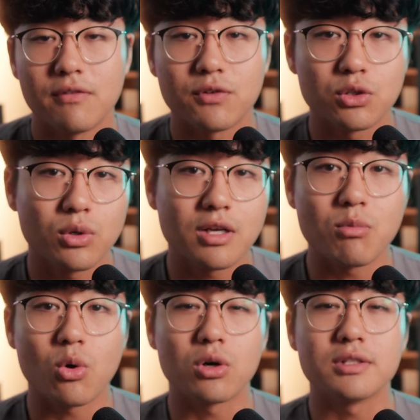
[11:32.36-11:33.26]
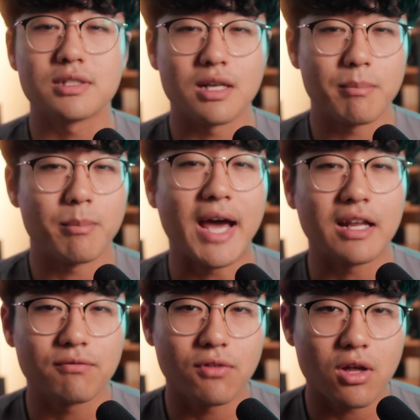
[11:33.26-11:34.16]
If you're doing a more
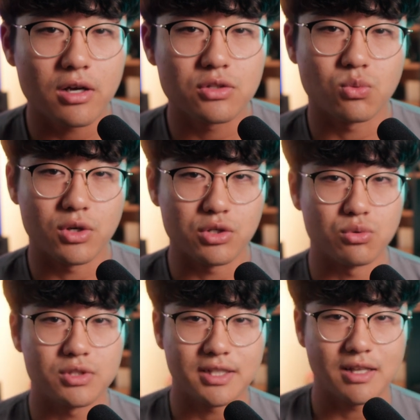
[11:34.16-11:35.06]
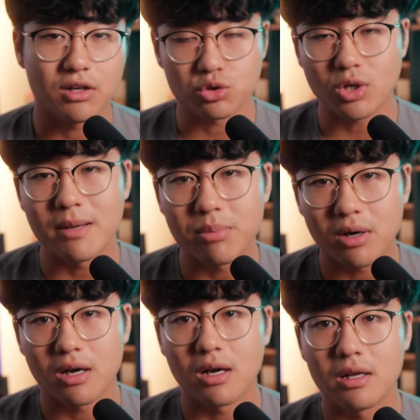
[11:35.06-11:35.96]
cinematic vlogs where you set down a
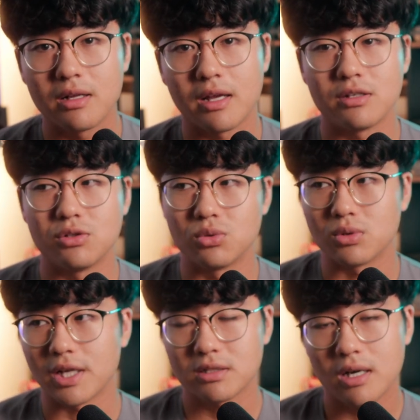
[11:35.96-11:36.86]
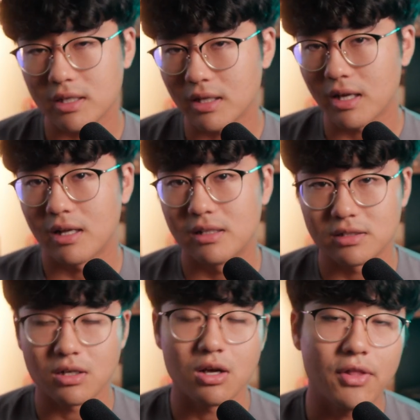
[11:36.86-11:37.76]
tripod and you do like talking
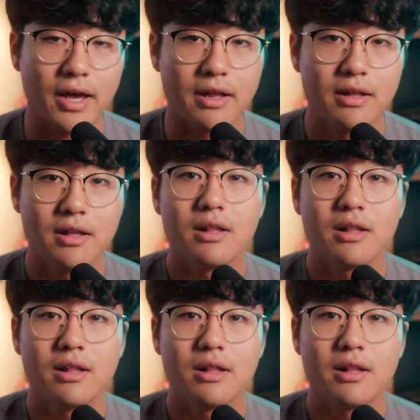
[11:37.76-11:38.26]
heads and all that,